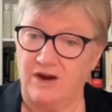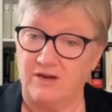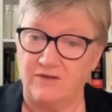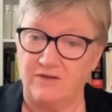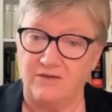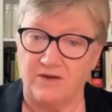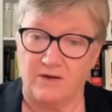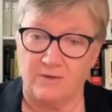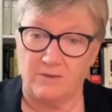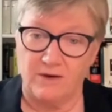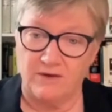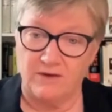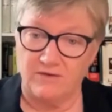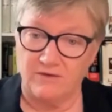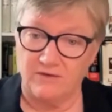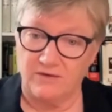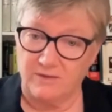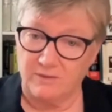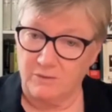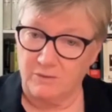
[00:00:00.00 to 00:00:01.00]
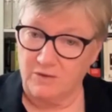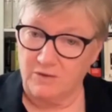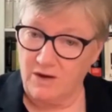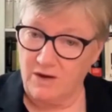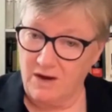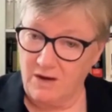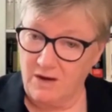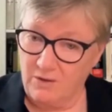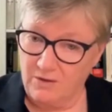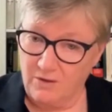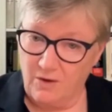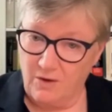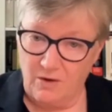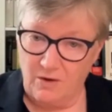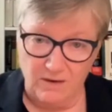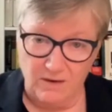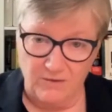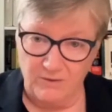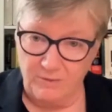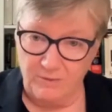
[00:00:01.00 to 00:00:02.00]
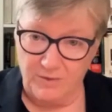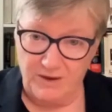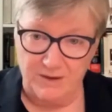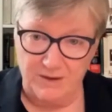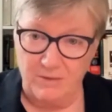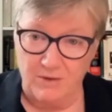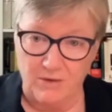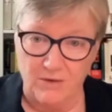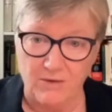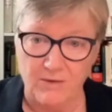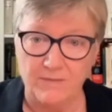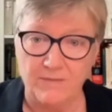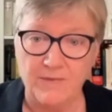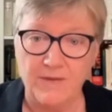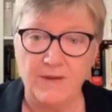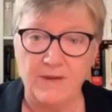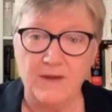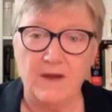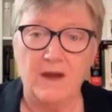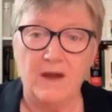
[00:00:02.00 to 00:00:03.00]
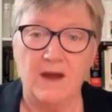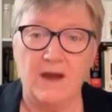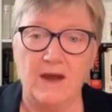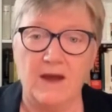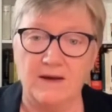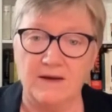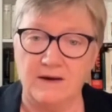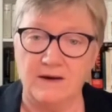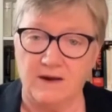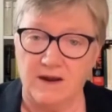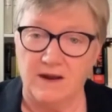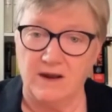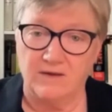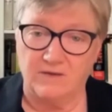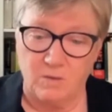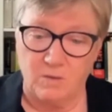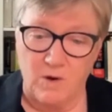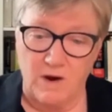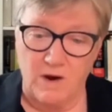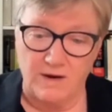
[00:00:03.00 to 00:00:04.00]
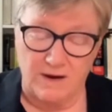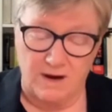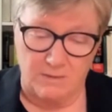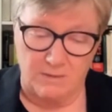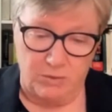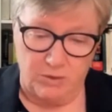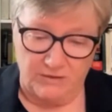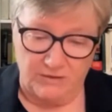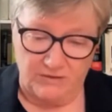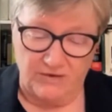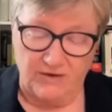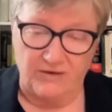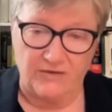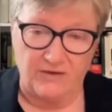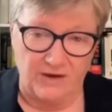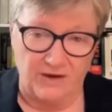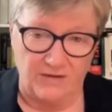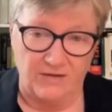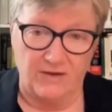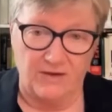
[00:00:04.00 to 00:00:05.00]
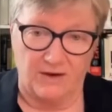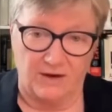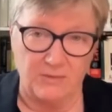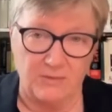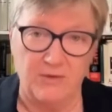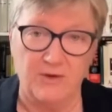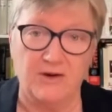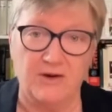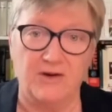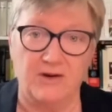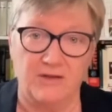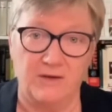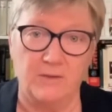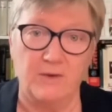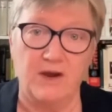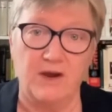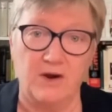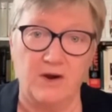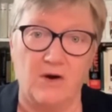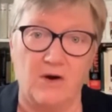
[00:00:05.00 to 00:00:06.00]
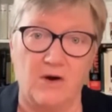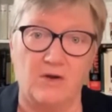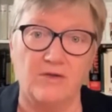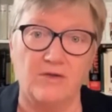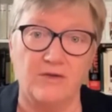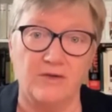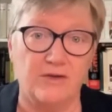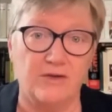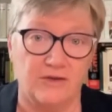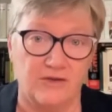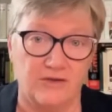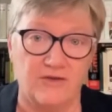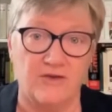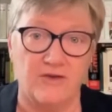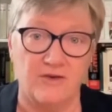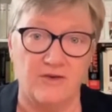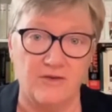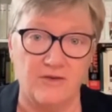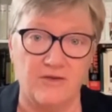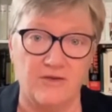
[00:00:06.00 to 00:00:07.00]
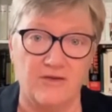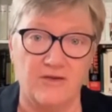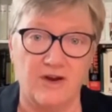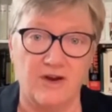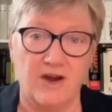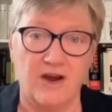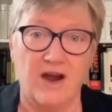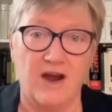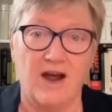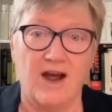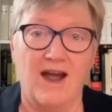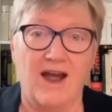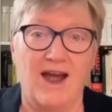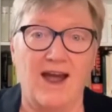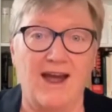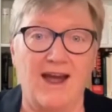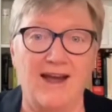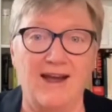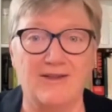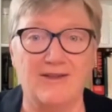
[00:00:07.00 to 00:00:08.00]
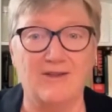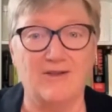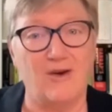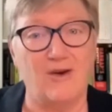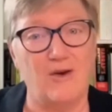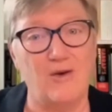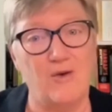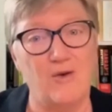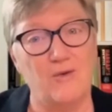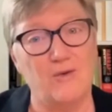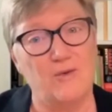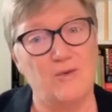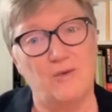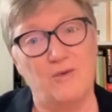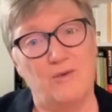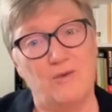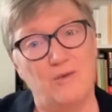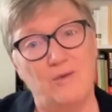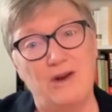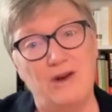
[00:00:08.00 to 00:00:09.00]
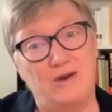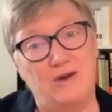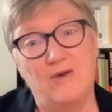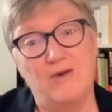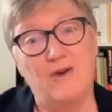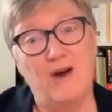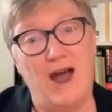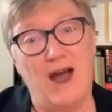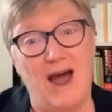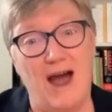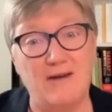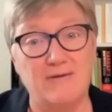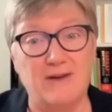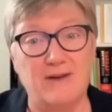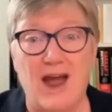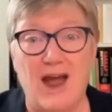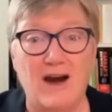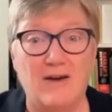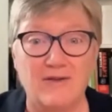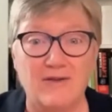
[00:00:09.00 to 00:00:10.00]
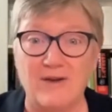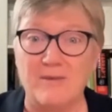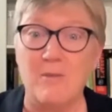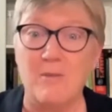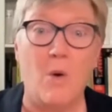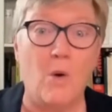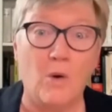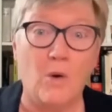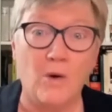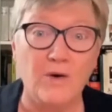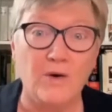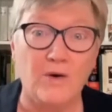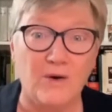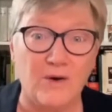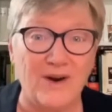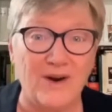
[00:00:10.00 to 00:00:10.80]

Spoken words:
our relationships with all other people. And it's what puts us in the community that we call the church. And so we do have to have some order